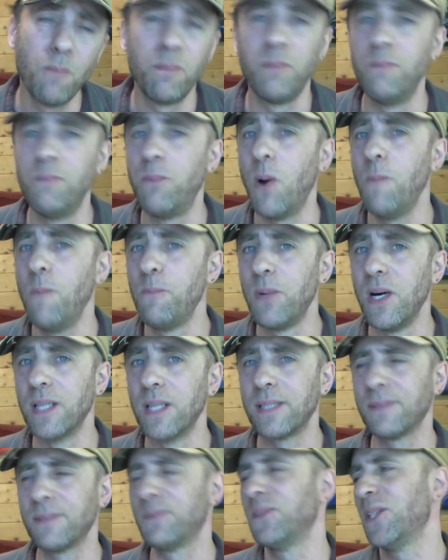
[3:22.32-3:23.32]

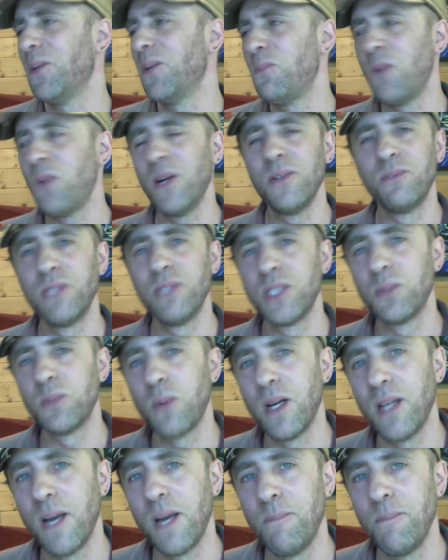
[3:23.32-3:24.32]
Bomberg, one of the reasons
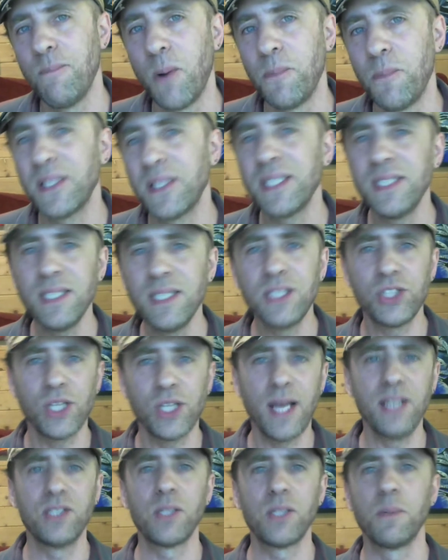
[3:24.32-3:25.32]
why I like Bomberg, because he
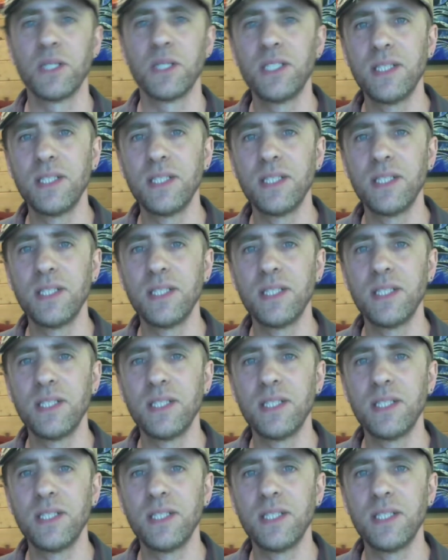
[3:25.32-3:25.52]
changed so much.